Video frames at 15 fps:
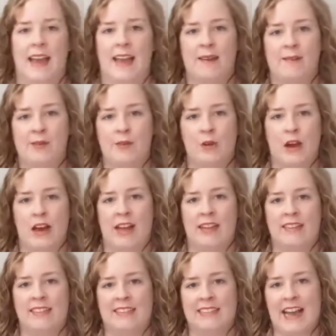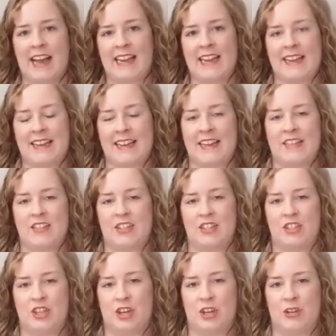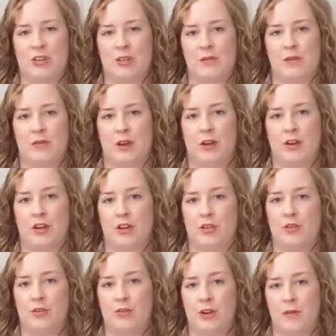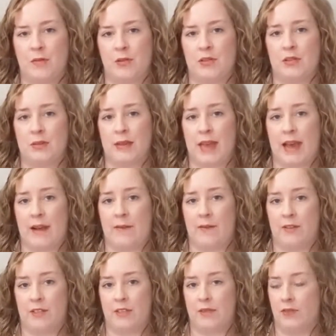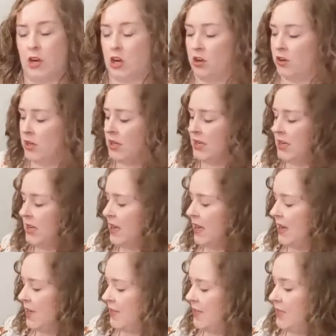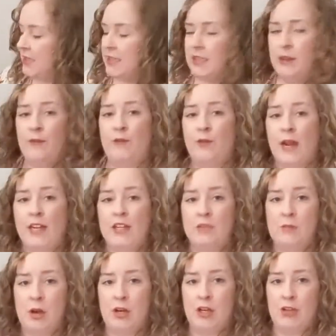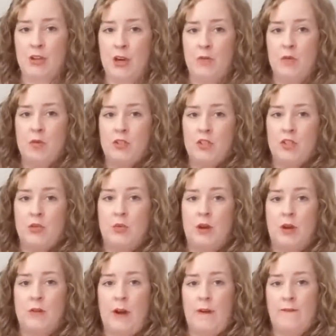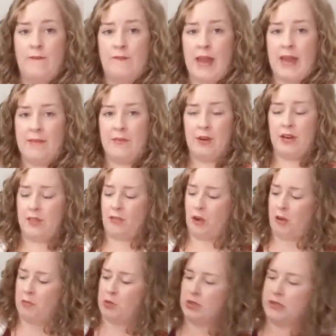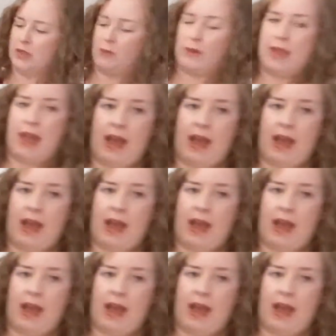Hey everyone, it's Scottie again to show you some of our new thermals that we have for this fall. This is the Fresh Market Thermal, which is one of our favorite thermals that we